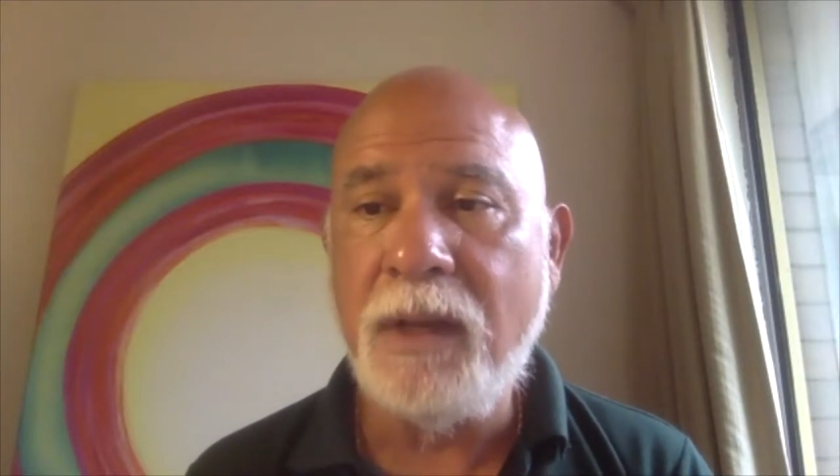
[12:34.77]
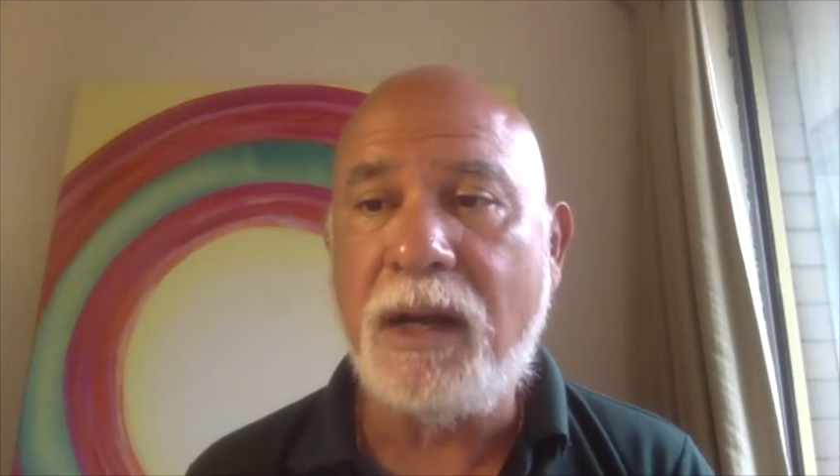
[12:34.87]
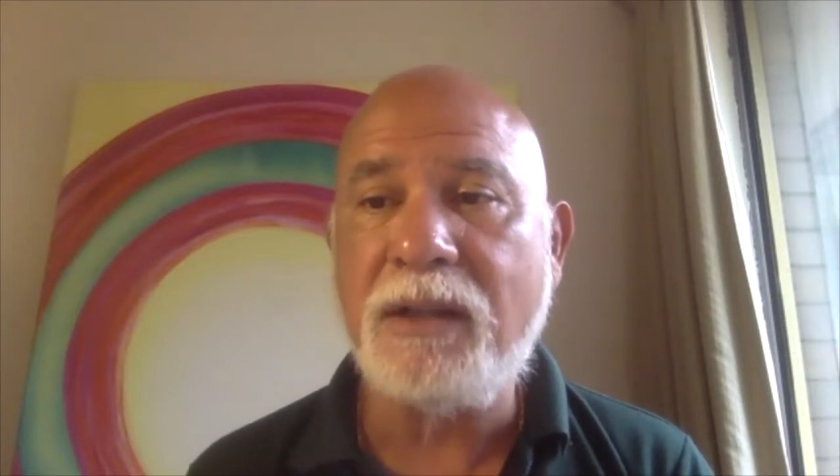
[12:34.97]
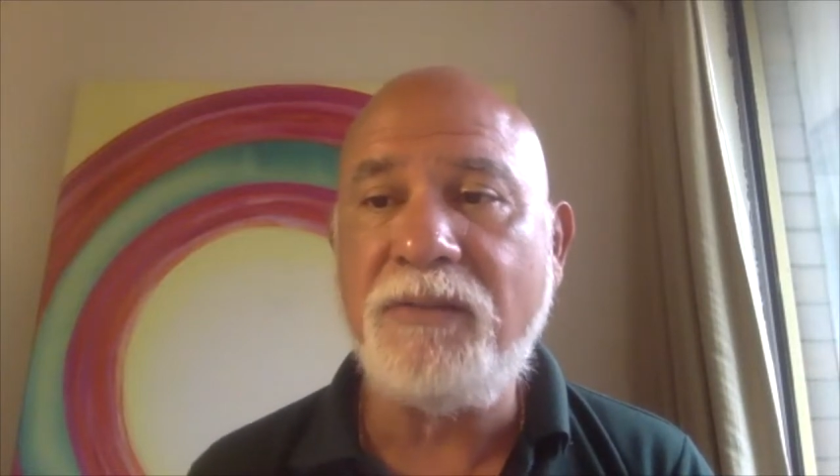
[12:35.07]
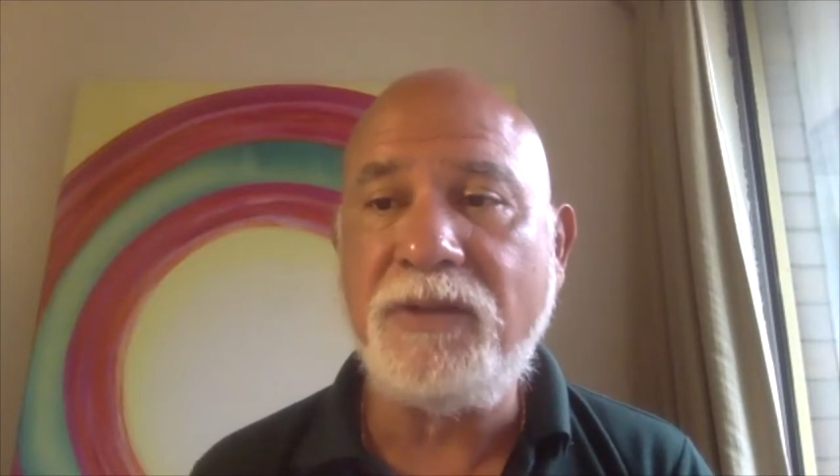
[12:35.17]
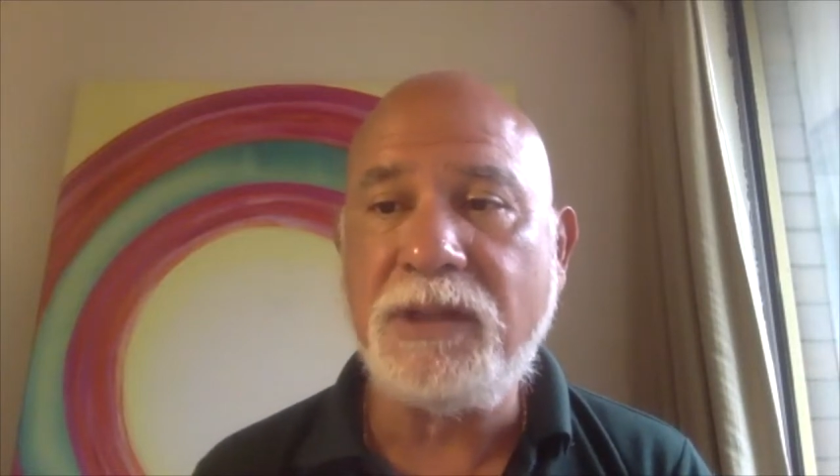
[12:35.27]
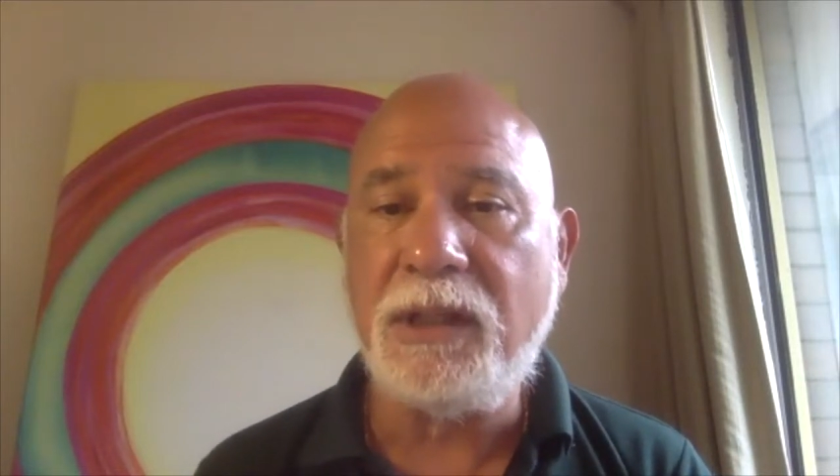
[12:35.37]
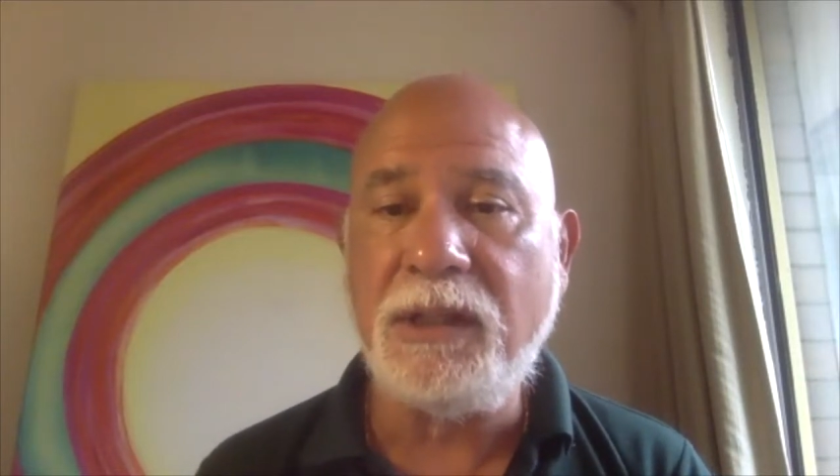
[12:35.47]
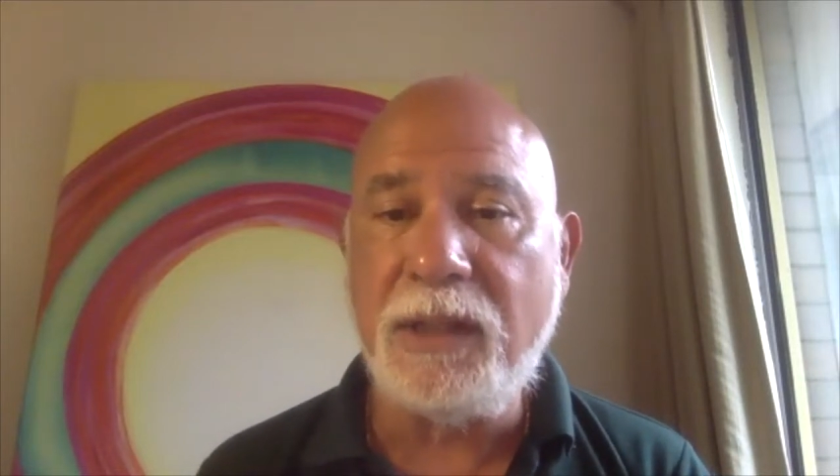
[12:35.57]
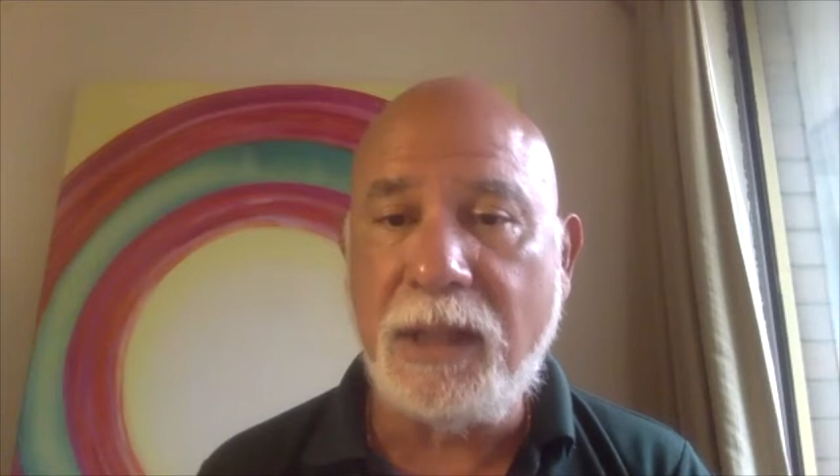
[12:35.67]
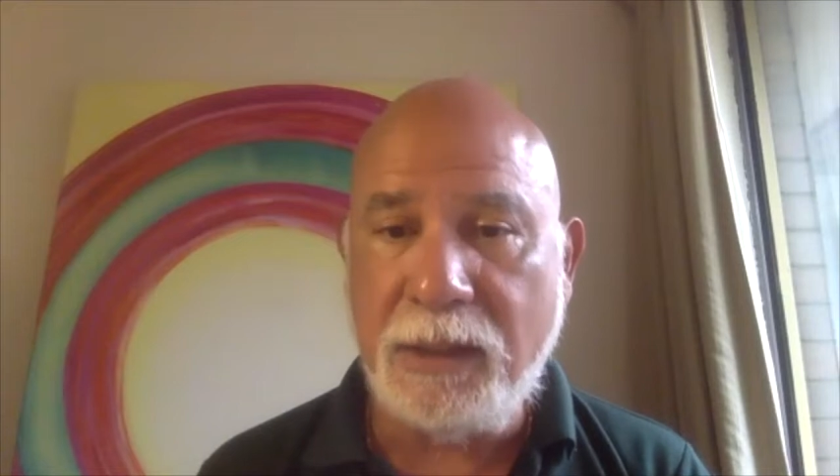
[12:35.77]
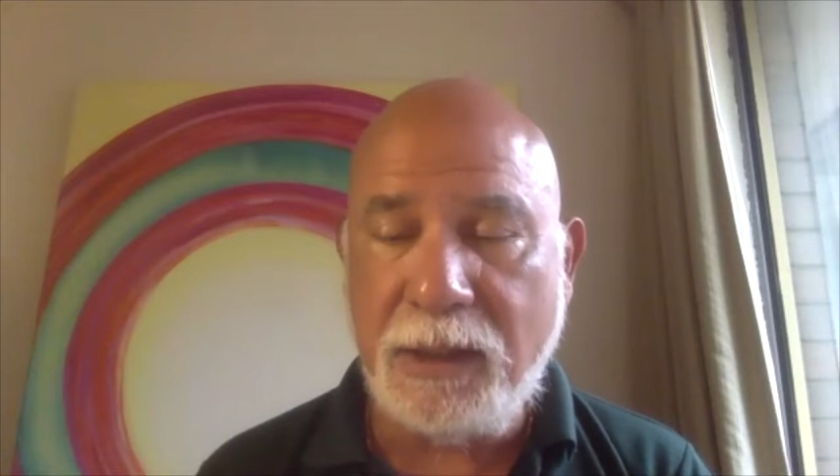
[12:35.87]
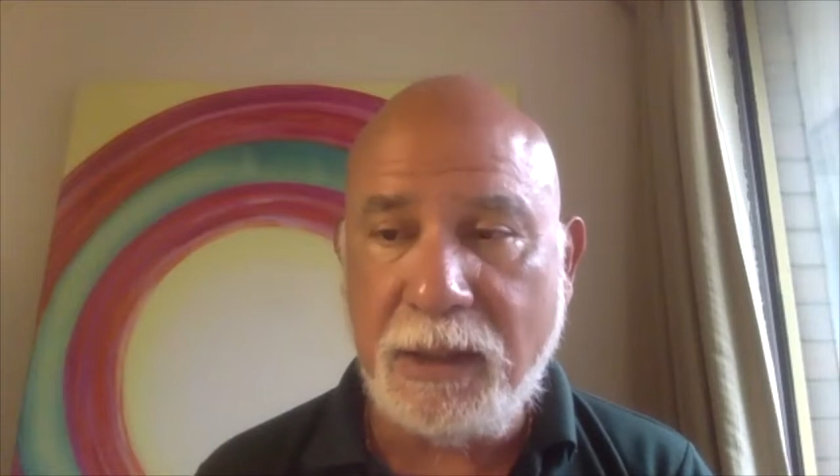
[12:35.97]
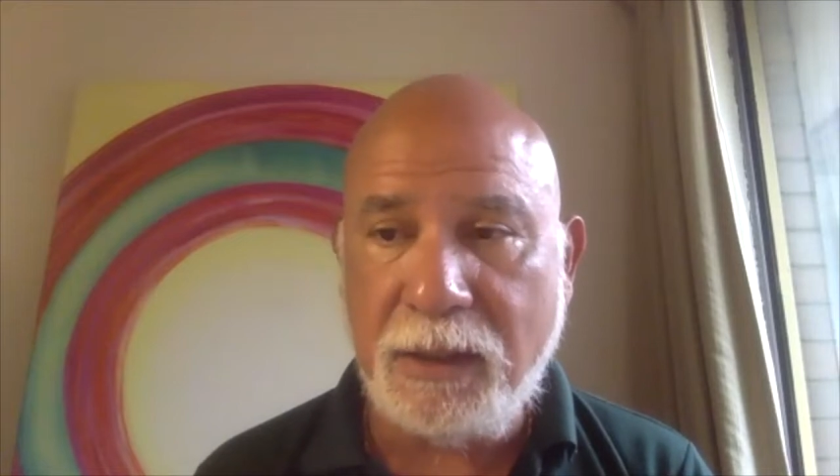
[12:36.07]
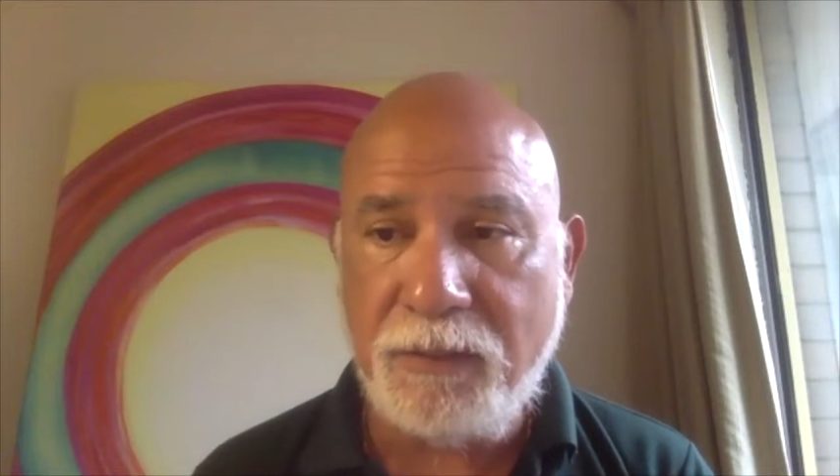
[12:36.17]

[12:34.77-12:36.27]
artificial intelligence